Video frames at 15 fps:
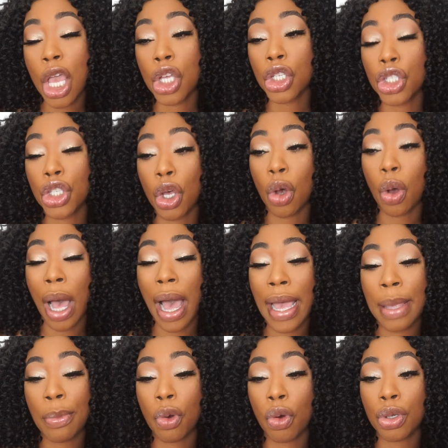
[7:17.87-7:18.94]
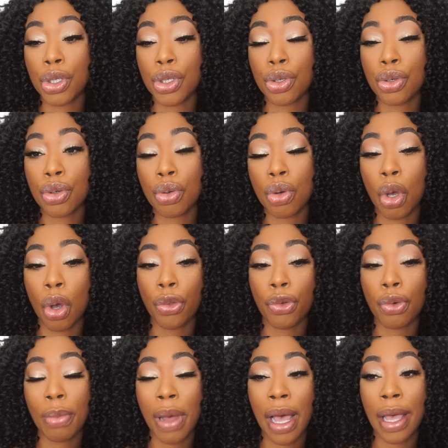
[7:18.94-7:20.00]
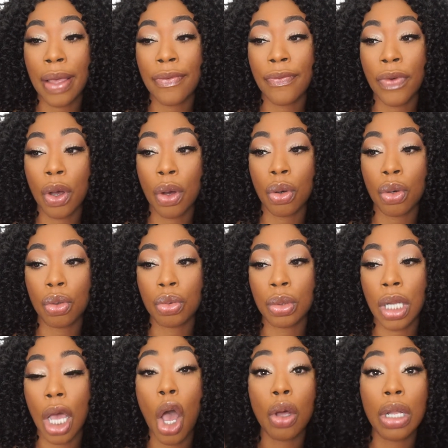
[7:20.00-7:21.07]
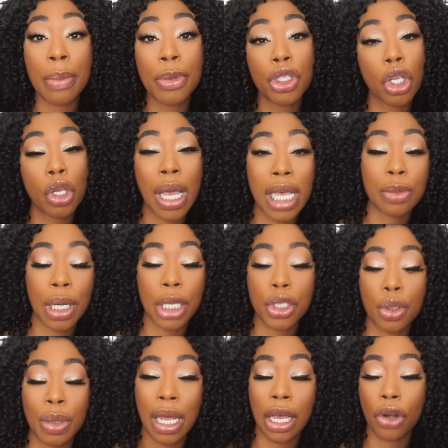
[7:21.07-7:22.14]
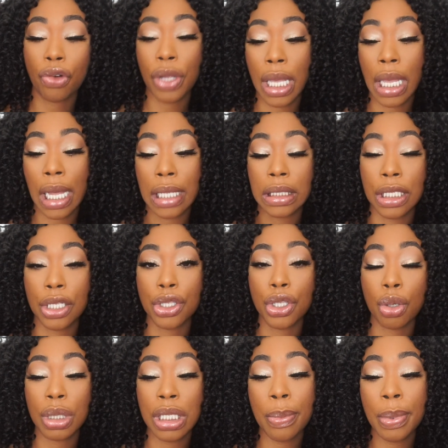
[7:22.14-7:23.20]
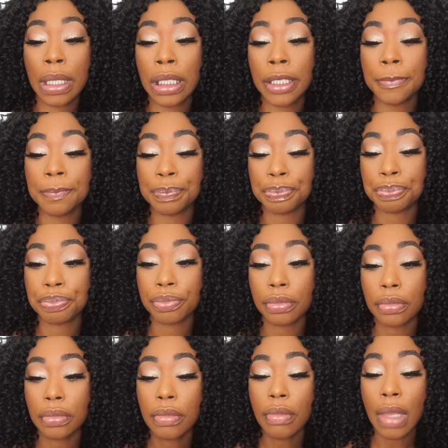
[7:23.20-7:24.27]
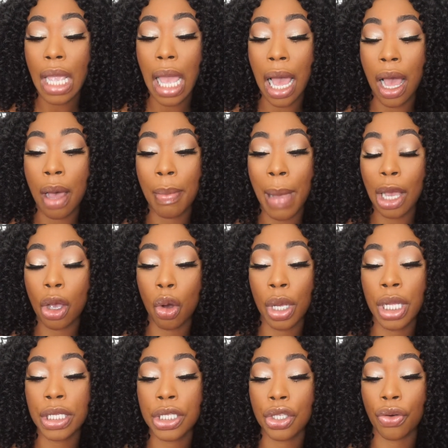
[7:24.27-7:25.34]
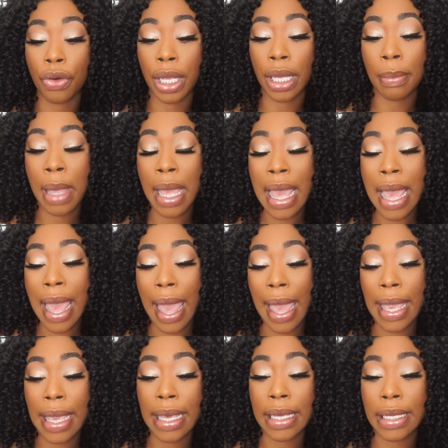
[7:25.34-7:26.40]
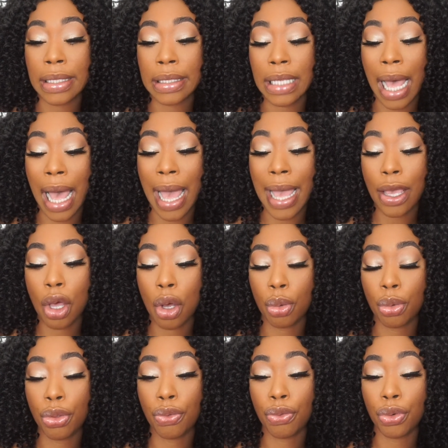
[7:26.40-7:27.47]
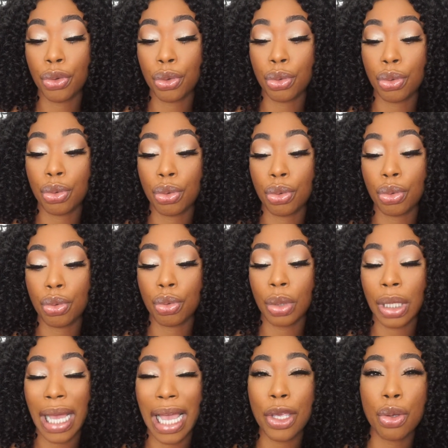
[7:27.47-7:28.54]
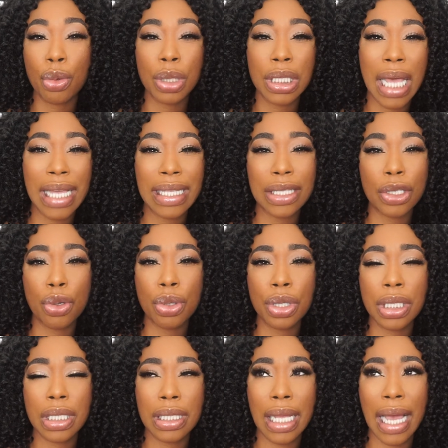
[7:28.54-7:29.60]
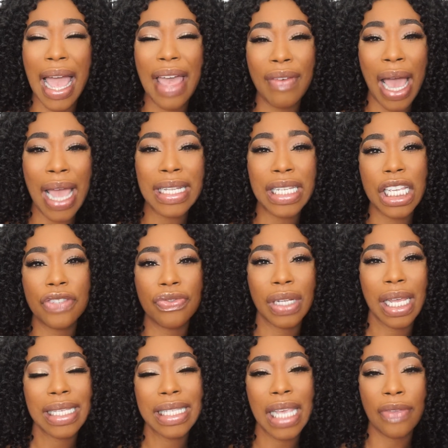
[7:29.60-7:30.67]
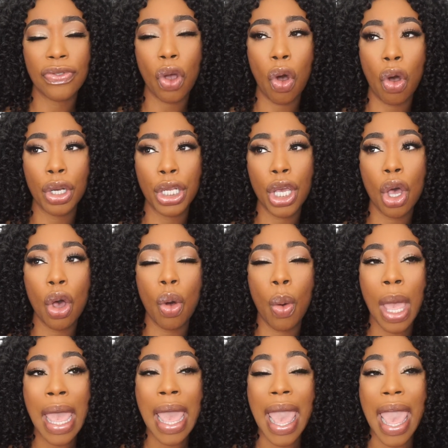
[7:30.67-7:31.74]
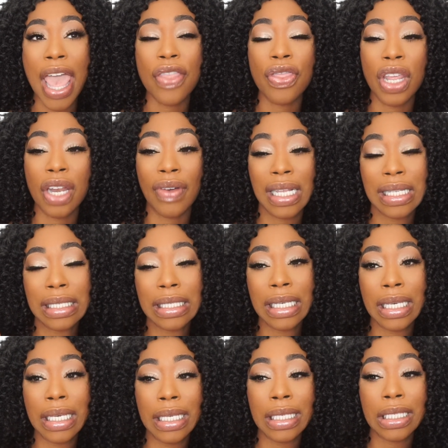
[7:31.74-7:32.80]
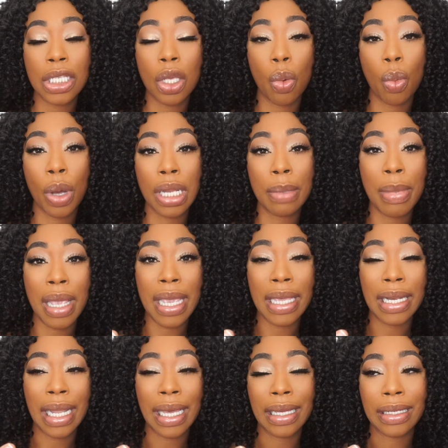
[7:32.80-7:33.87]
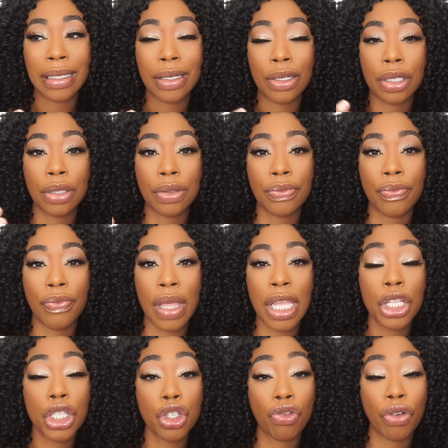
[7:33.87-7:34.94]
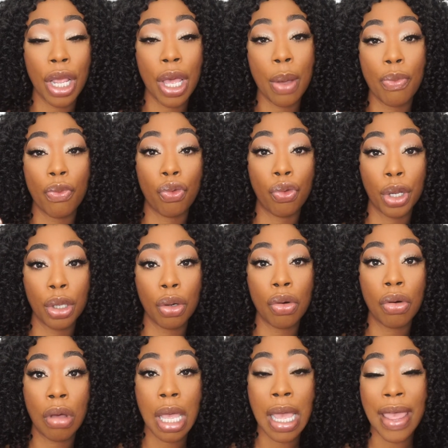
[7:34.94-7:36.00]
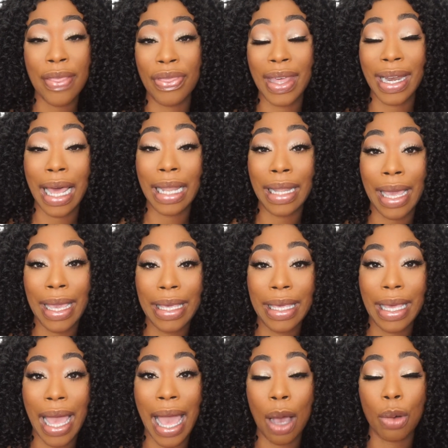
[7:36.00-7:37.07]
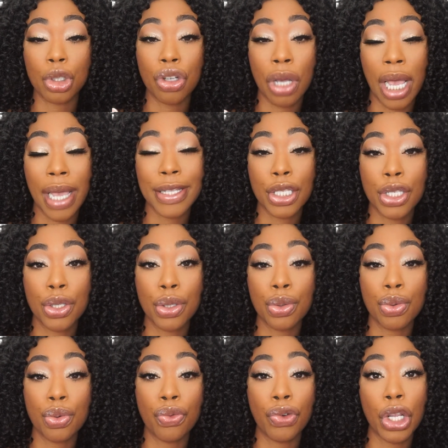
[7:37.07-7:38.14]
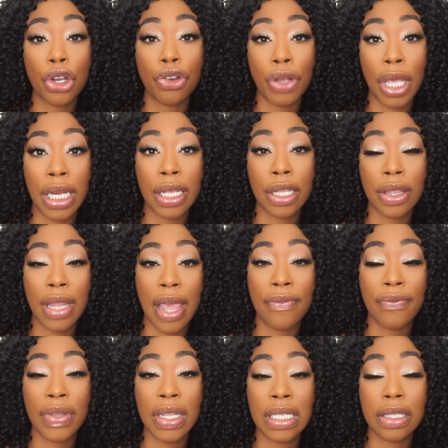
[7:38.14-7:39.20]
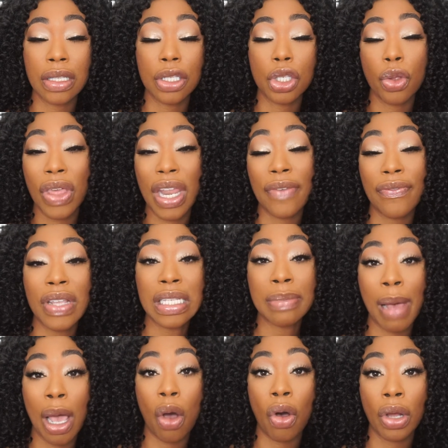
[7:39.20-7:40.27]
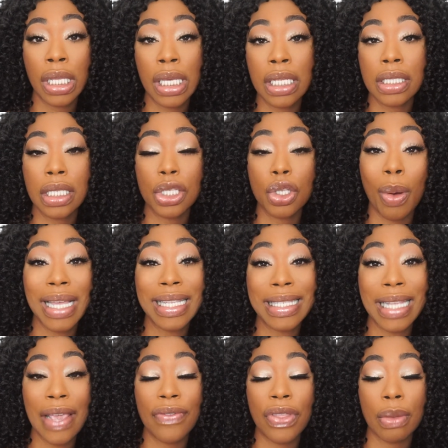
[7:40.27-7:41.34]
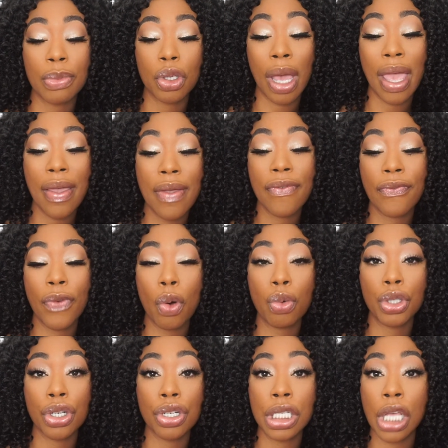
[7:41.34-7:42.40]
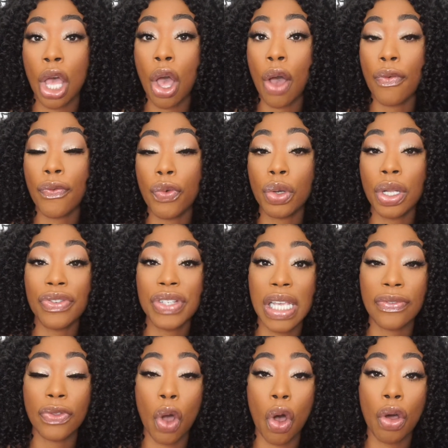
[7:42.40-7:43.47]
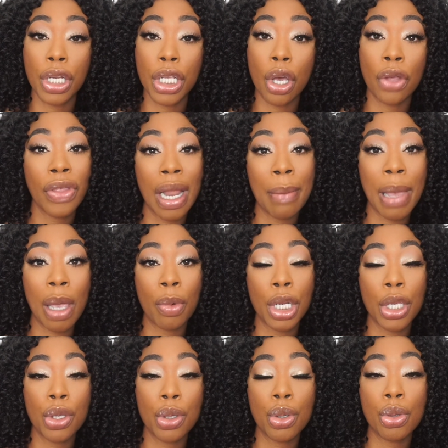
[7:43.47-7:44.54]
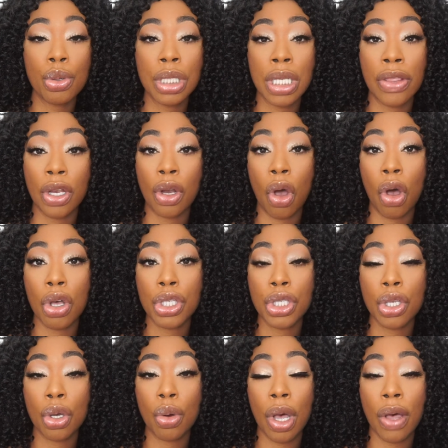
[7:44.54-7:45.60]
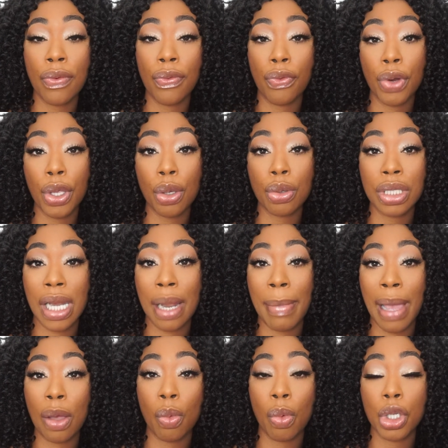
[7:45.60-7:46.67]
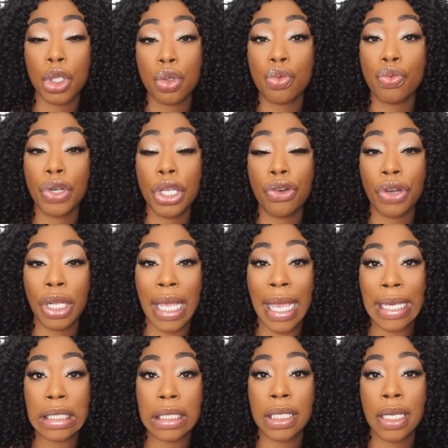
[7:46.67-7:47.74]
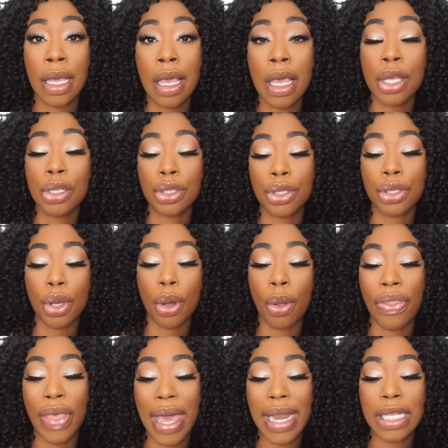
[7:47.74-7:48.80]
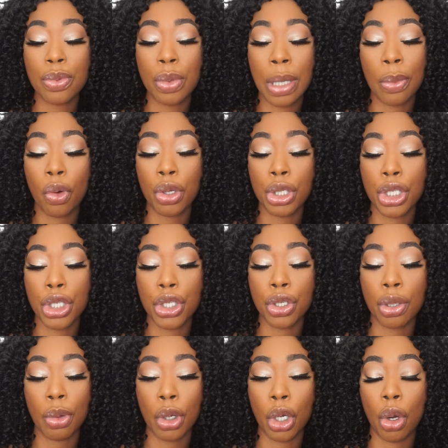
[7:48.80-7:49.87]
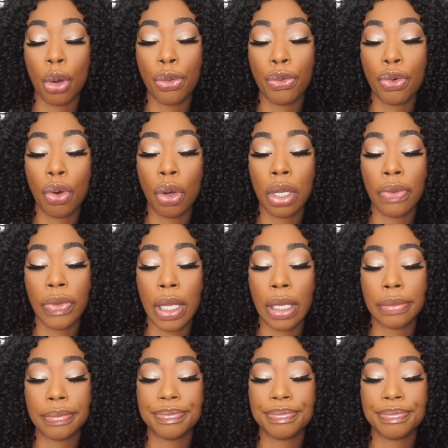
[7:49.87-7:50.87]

so I am going to go through my phone. Oh, let me show you guys what I do when I create content. So typically... Um, I go on Instagram and I go through, like I use, I use, like I have ideas for like saved audio, and then if I see someone made like a Instagram reel that I like, I will try to recreate it that fit, so that it fits my audience, so I save them. So I have folders full of saved audio that I might want to use, and then also of reels that I might want to recreate. So that is what I'm going to do. I'm going to go through all of that.